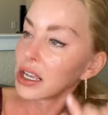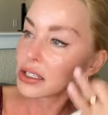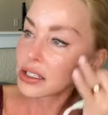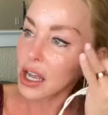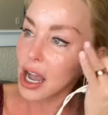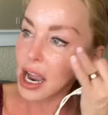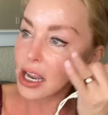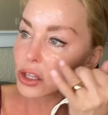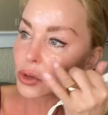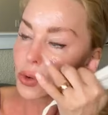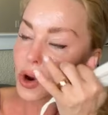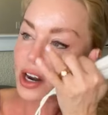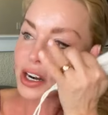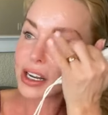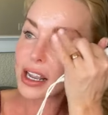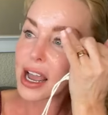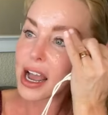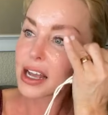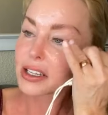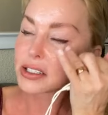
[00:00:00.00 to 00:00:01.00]
it's
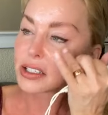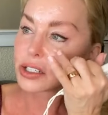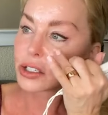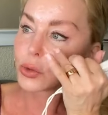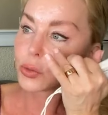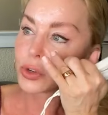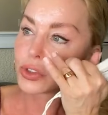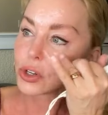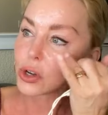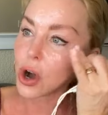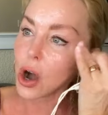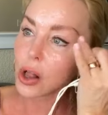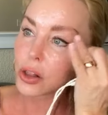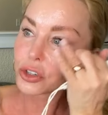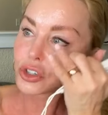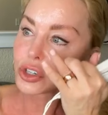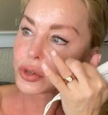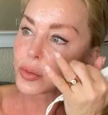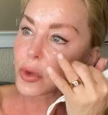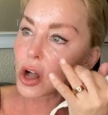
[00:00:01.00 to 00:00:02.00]
hyaluronic acid with a
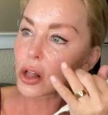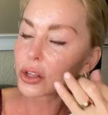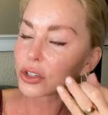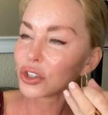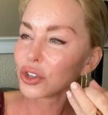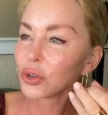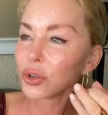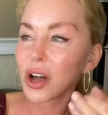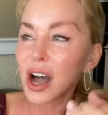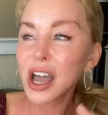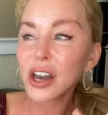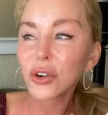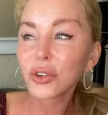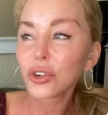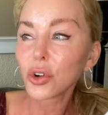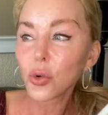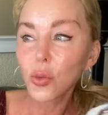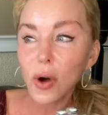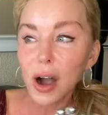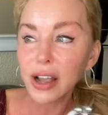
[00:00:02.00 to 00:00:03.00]
collagen molecule. I
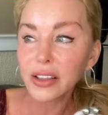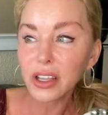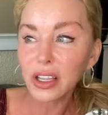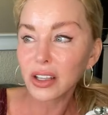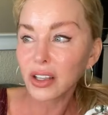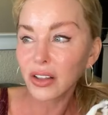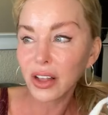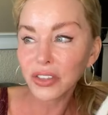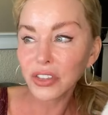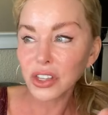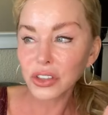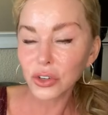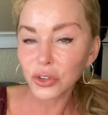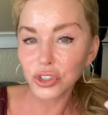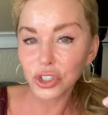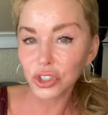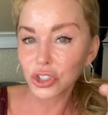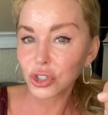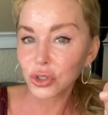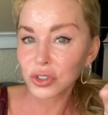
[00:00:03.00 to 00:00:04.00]
don't know why they, I think
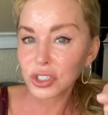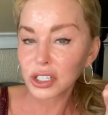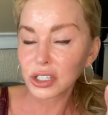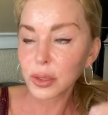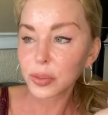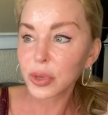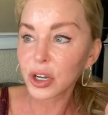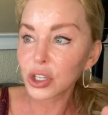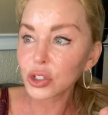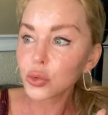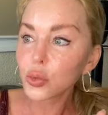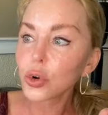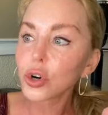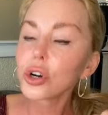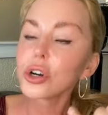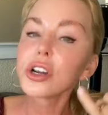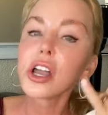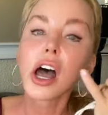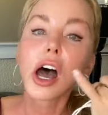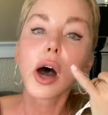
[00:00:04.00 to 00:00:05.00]
they're just using the
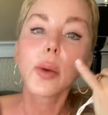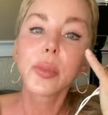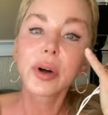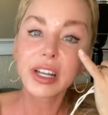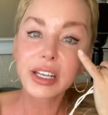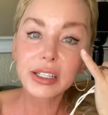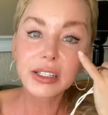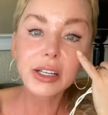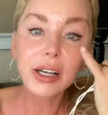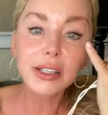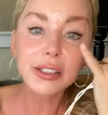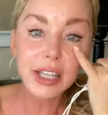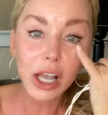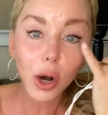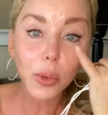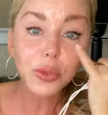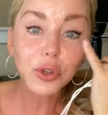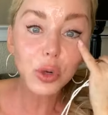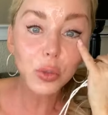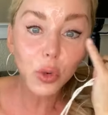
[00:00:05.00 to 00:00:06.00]
buzzword, but it does
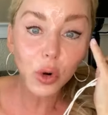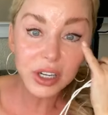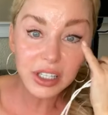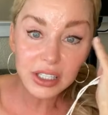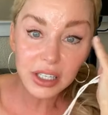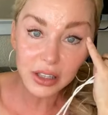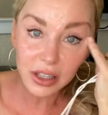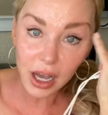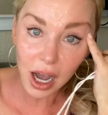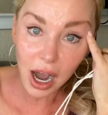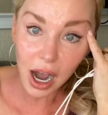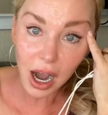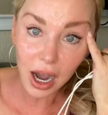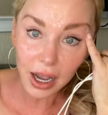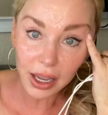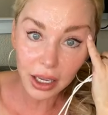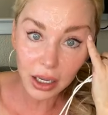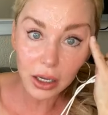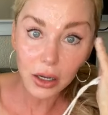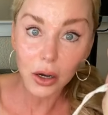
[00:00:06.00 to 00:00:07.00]
help to moisten the
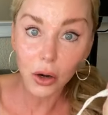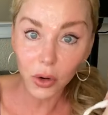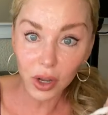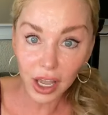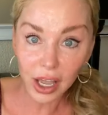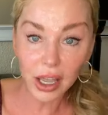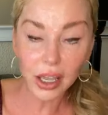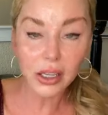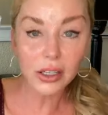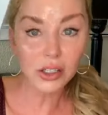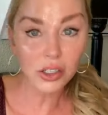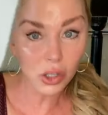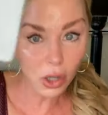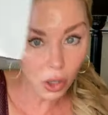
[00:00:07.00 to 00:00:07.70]
eye, okay?